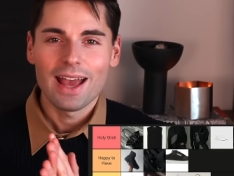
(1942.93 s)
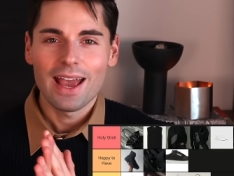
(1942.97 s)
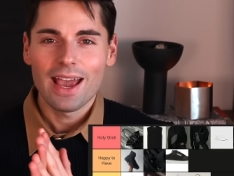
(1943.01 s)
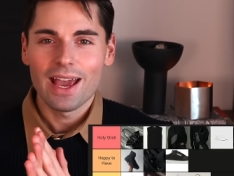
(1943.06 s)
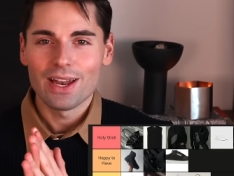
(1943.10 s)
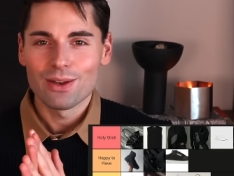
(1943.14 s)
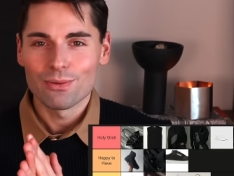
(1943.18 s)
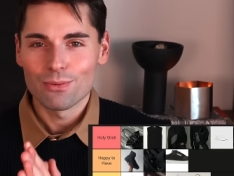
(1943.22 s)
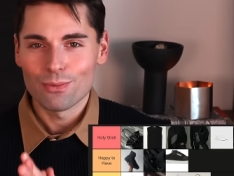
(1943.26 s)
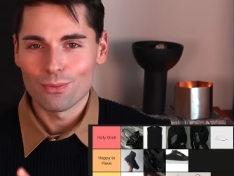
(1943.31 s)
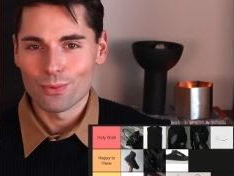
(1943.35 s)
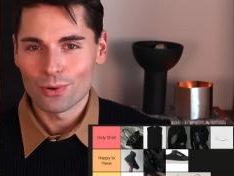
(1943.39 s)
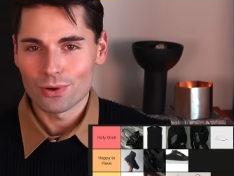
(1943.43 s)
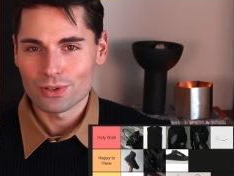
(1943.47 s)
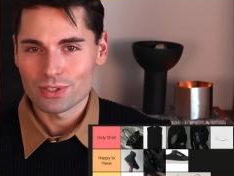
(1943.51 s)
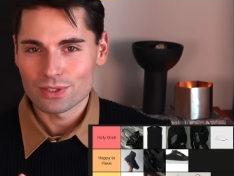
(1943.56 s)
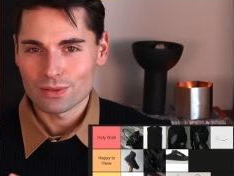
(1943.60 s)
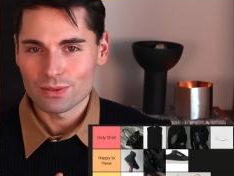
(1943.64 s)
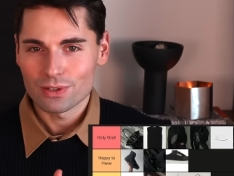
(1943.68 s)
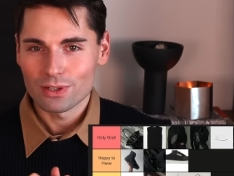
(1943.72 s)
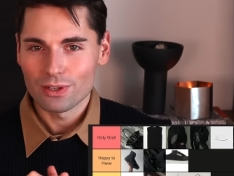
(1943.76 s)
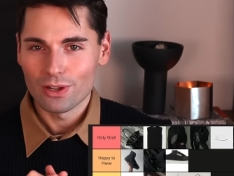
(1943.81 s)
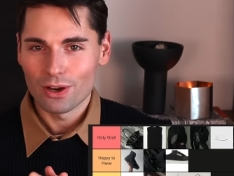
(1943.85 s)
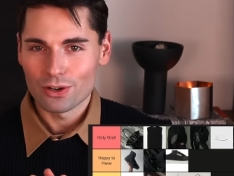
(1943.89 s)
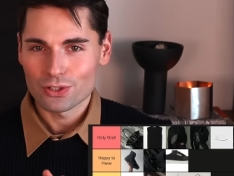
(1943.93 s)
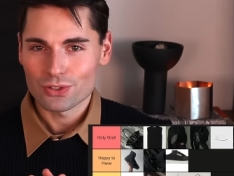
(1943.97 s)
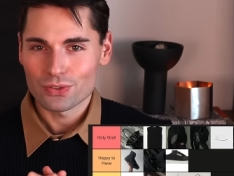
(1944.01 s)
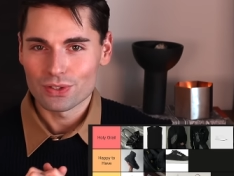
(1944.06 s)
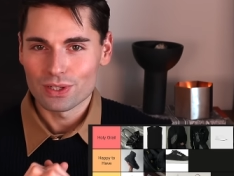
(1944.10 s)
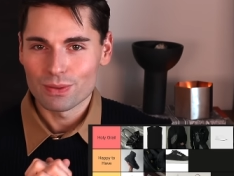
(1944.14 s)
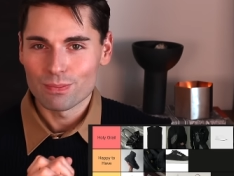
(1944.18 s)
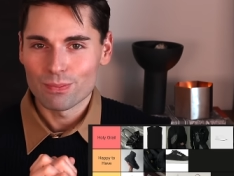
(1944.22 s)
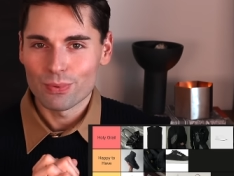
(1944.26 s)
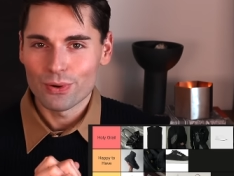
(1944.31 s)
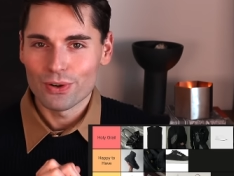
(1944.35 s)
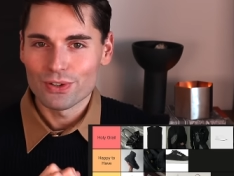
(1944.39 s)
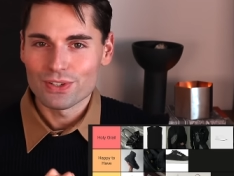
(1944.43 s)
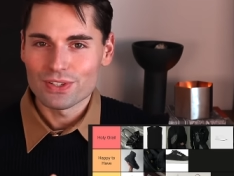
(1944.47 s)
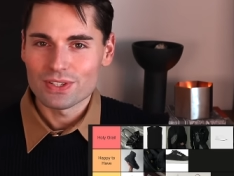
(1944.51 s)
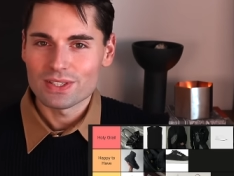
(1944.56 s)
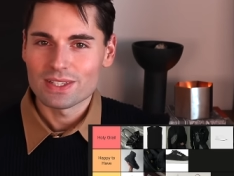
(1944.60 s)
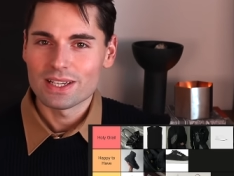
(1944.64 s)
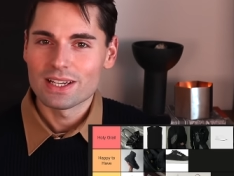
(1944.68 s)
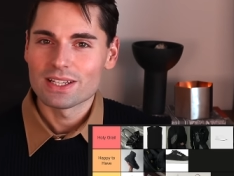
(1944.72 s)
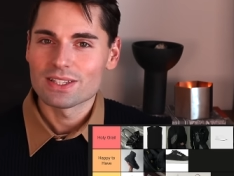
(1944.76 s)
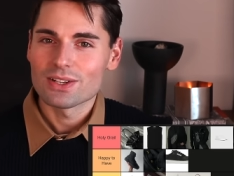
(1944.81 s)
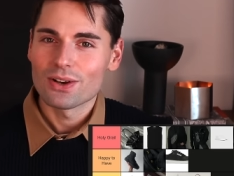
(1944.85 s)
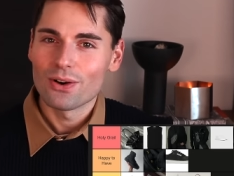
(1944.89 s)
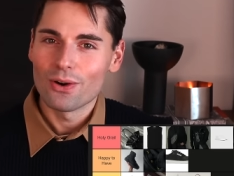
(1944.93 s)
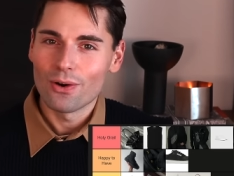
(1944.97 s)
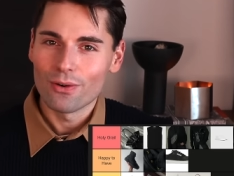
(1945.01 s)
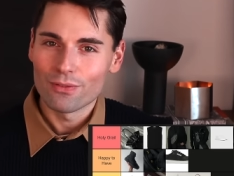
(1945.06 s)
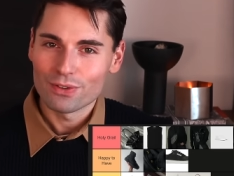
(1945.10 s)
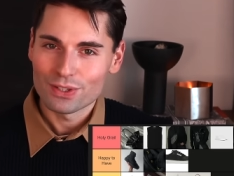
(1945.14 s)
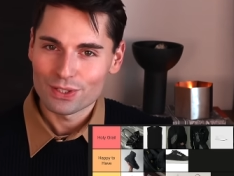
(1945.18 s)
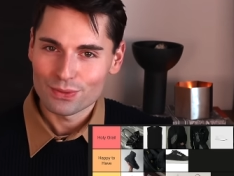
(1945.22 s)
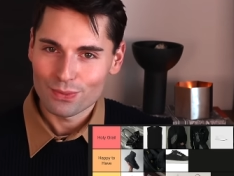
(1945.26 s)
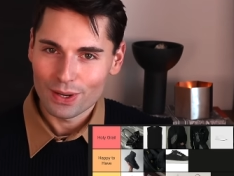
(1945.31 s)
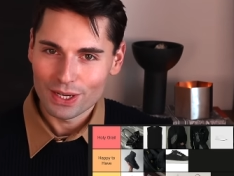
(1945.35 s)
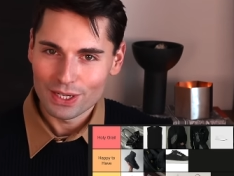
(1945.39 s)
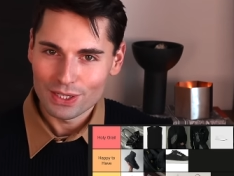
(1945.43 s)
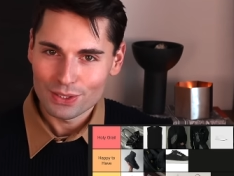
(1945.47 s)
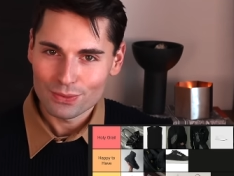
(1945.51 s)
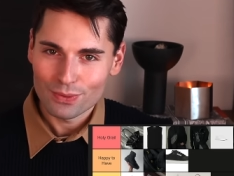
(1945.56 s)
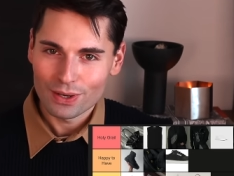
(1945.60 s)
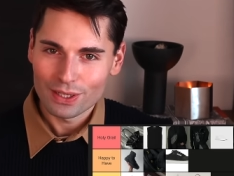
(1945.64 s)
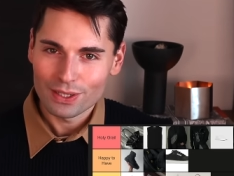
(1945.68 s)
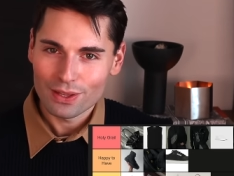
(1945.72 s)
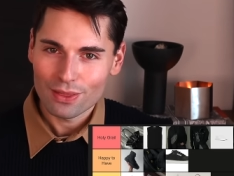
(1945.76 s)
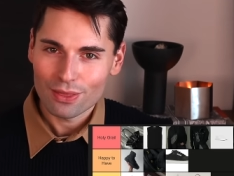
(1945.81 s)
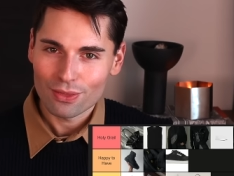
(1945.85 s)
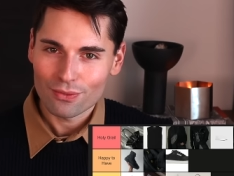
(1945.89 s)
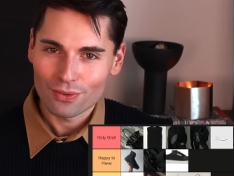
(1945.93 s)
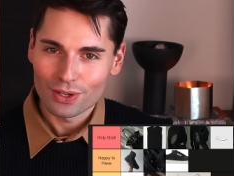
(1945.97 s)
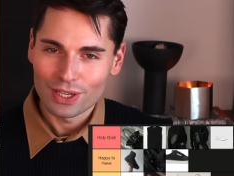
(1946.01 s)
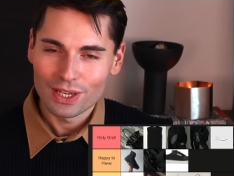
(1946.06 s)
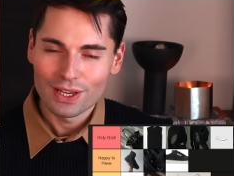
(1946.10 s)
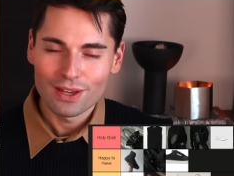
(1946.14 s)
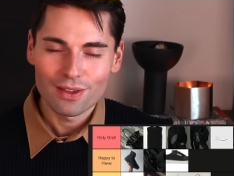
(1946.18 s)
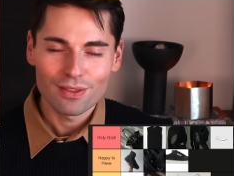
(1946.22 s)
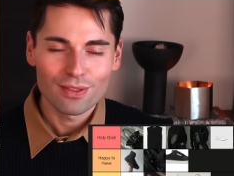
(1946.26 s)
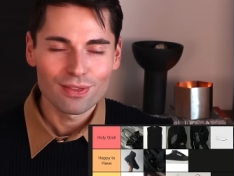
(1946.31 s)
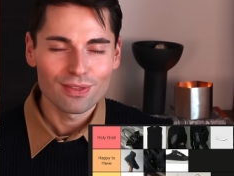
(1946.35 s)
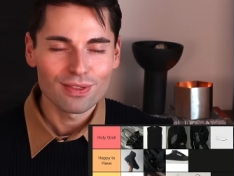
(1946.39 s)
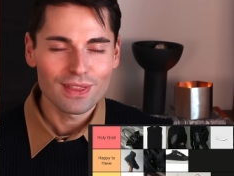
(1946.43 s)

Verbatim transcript: and worst luxury purchases of 2023.